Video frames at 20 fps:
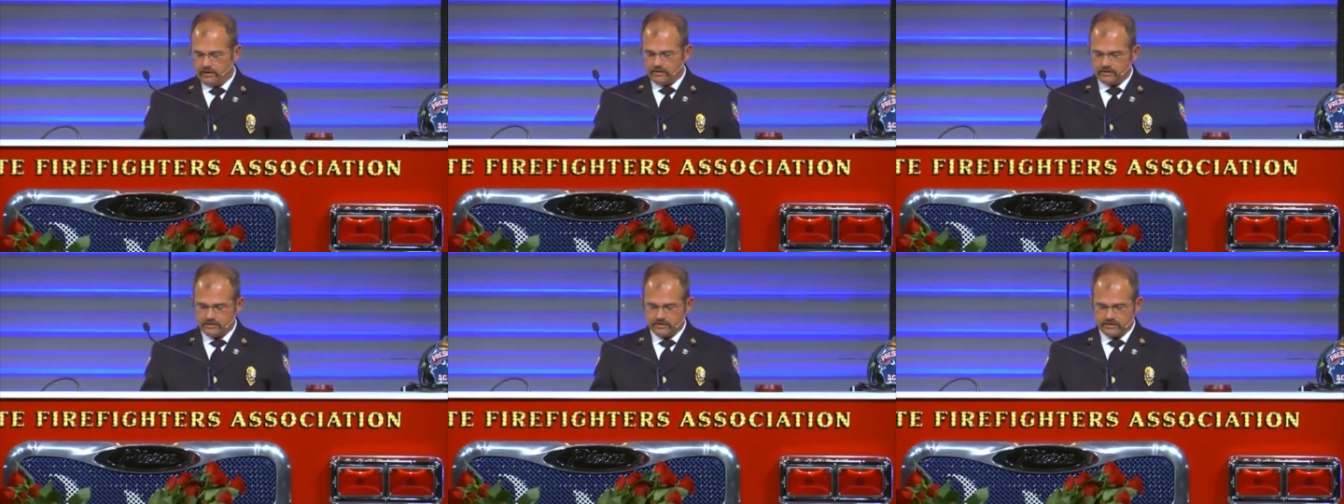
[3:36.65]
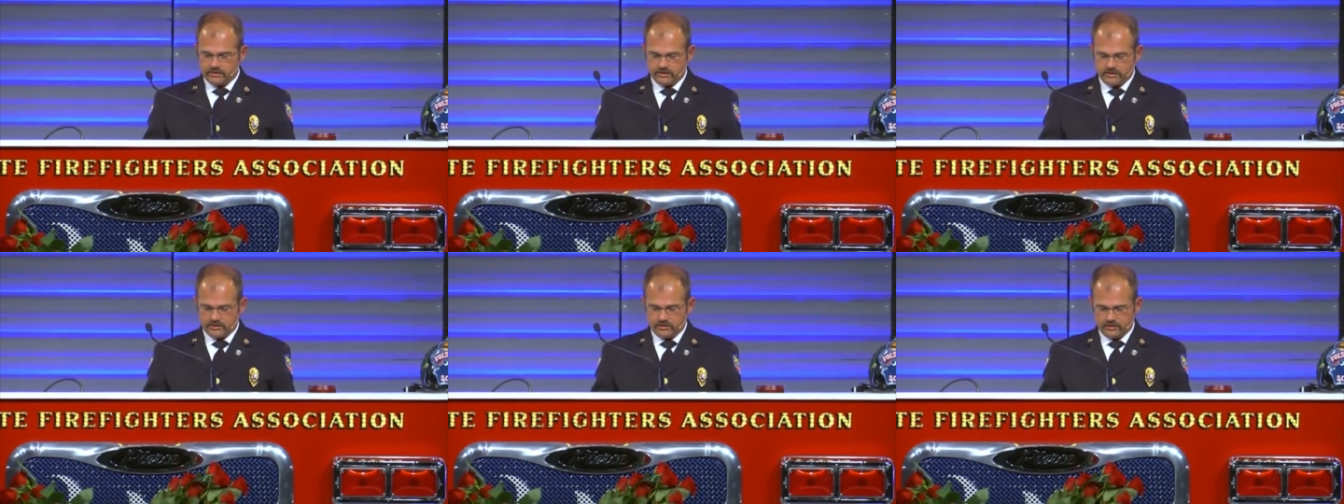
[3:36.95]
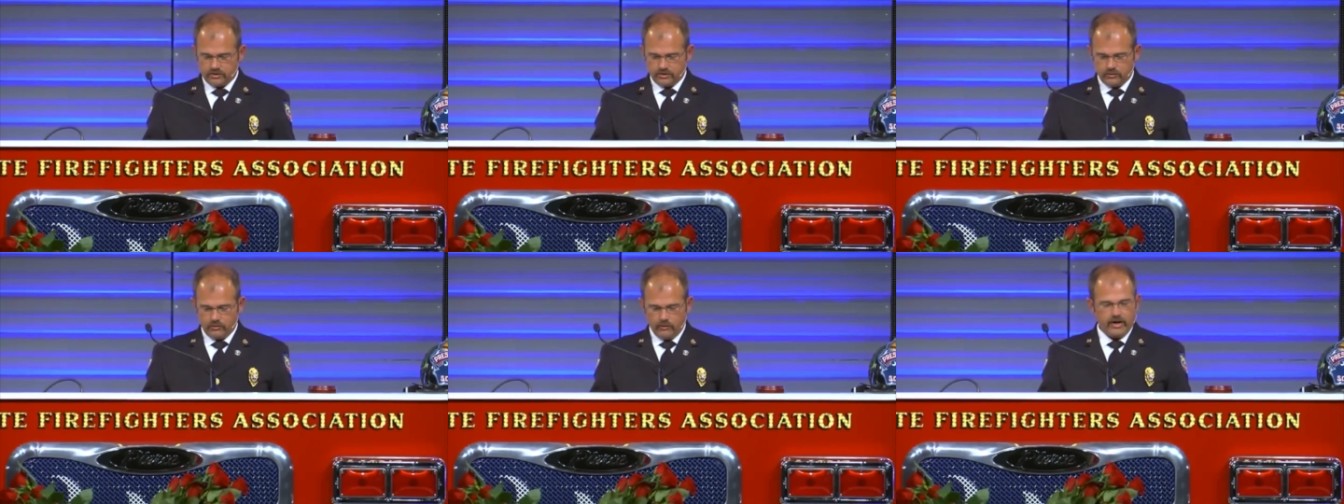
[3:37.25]

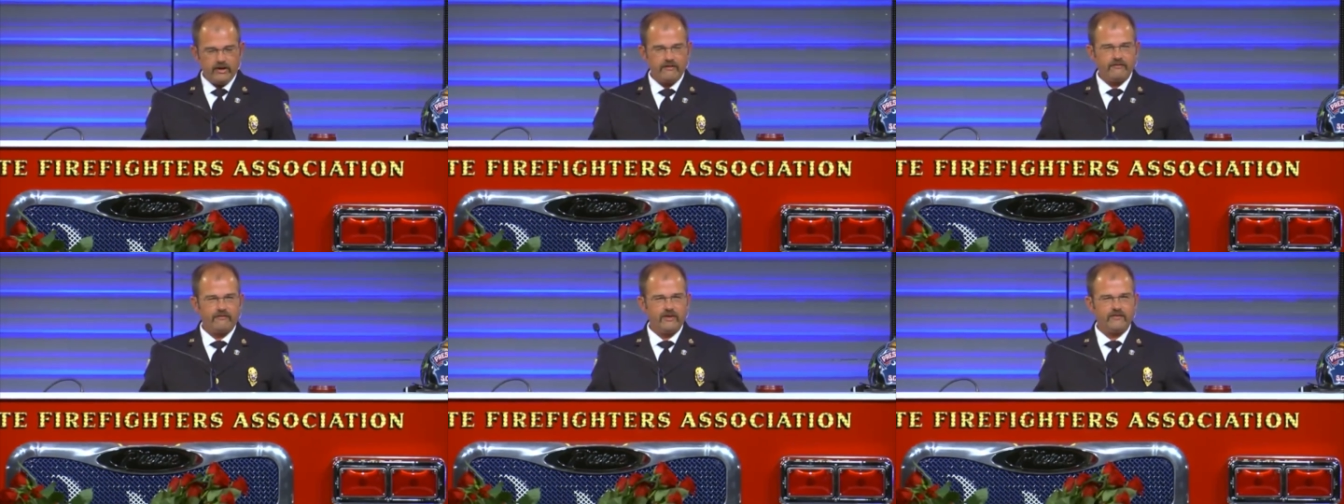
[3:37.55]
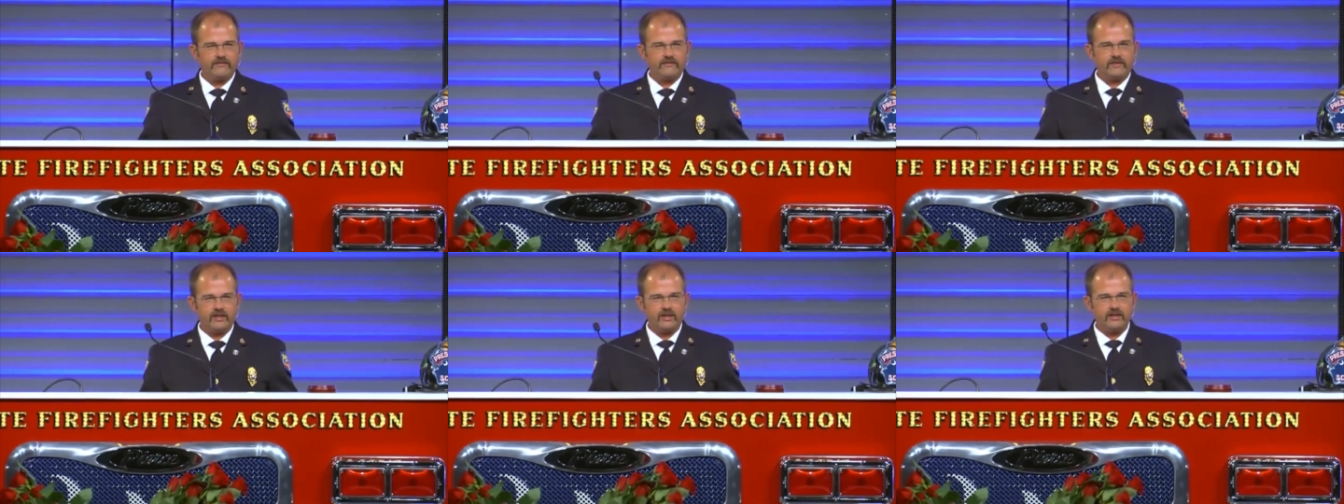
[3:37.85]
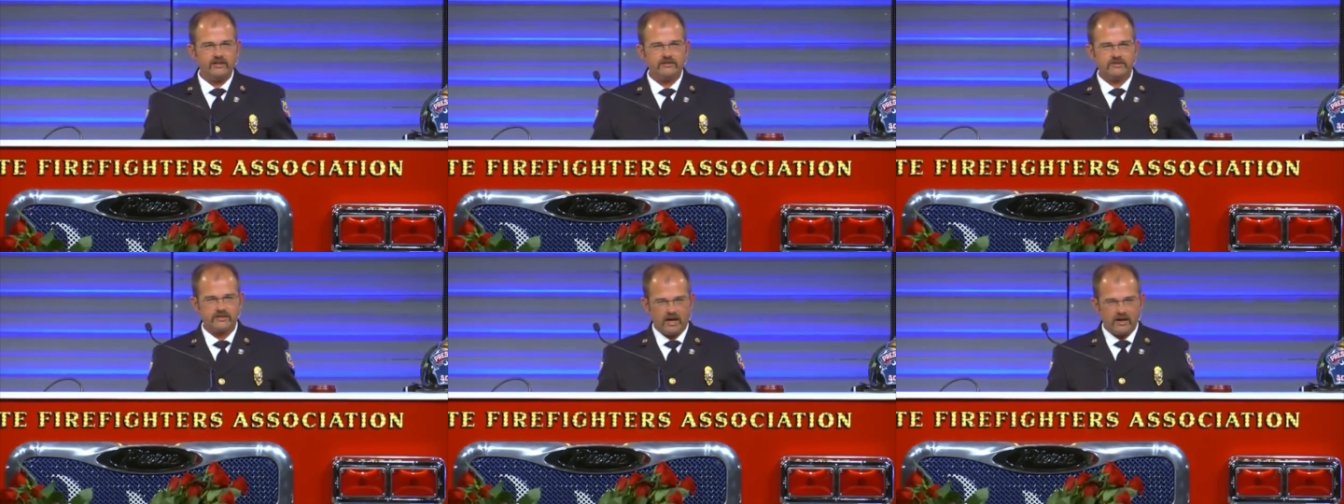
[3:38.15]

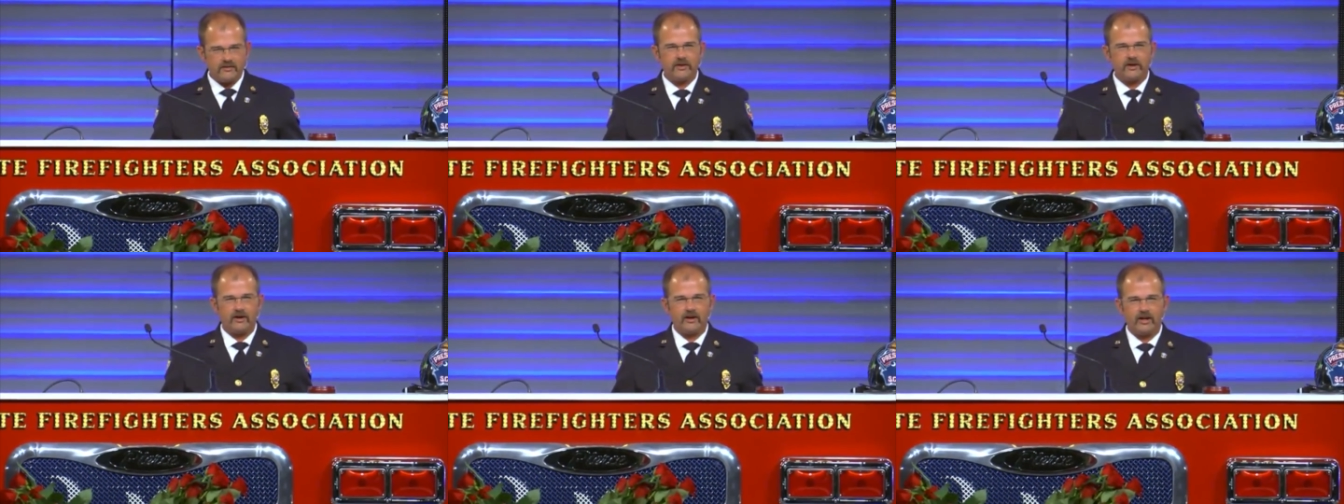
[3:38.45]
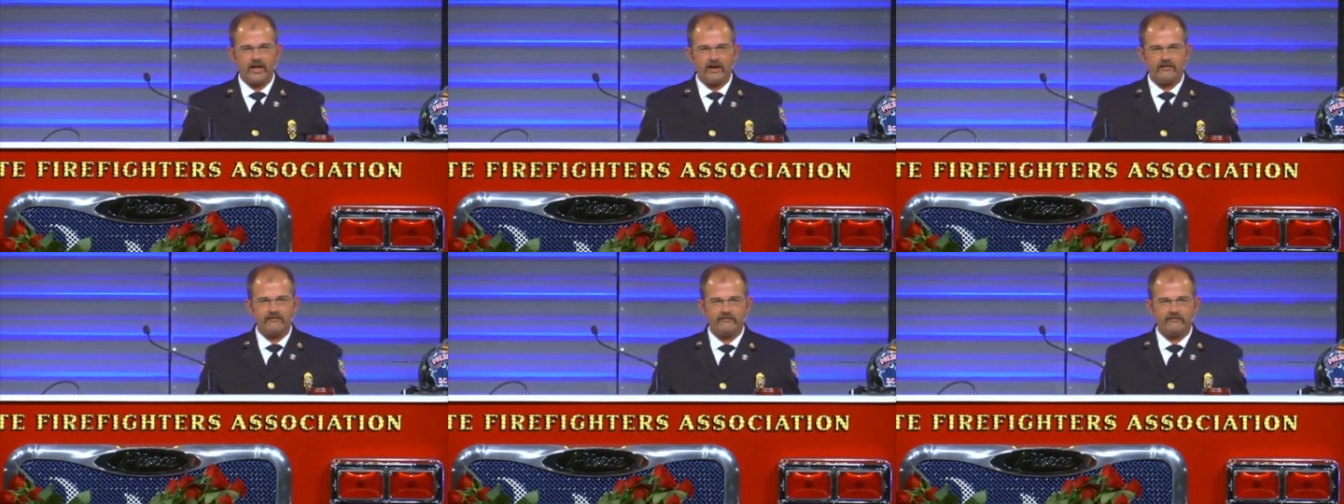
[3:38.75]
2015 South Carolina